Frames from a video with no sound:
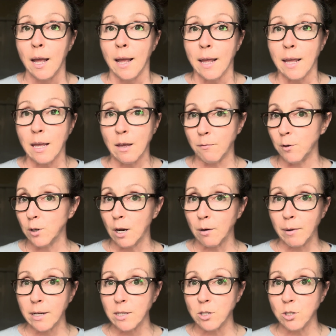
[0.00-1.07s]
If you're not
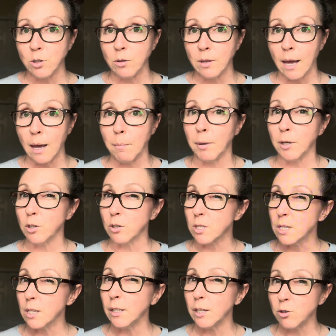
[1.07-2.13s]
ready to do that, but you're
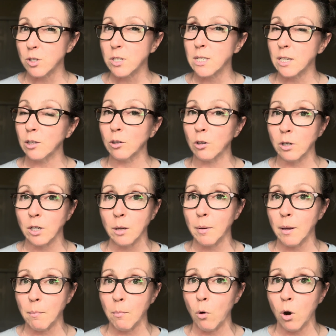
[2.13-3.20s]
still interested in learning a
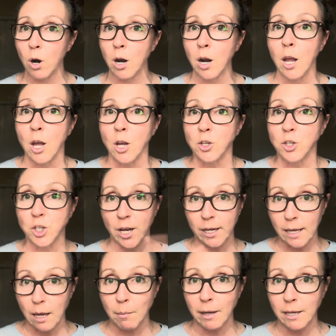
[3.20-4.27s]
bit more, check
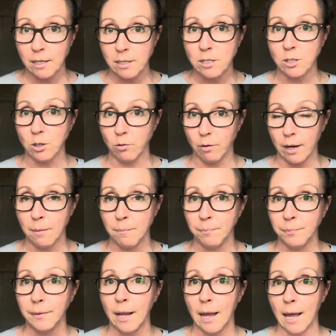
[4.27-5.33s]
out my Instagram
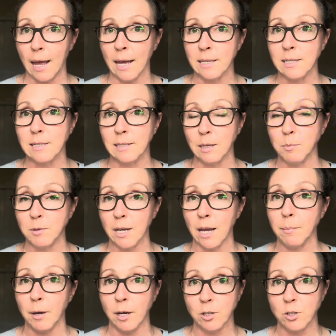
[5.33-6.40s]
at
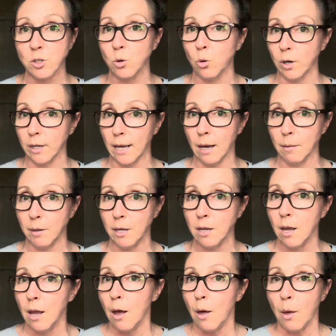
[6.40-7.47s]
sleeptype_Gabby.
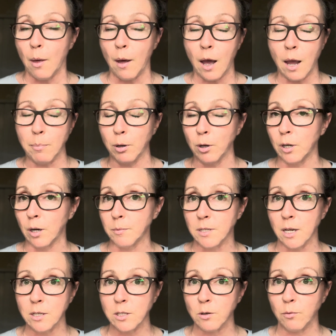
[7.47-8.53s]
I put up
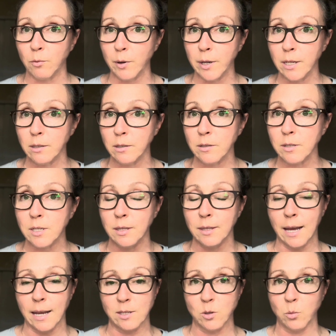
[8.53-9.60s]
tons of reels.
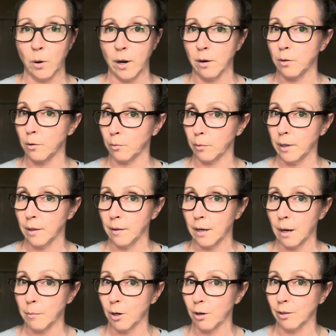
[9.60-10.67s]
That's where the reel that
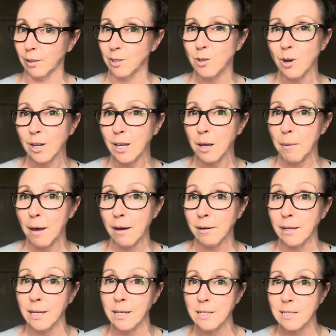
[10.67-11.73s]
I'm currently talking
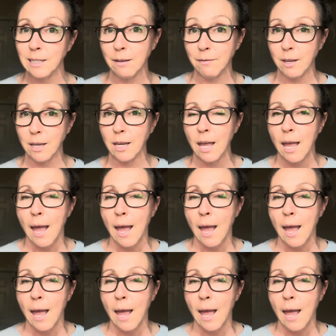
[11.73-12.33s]
about is living.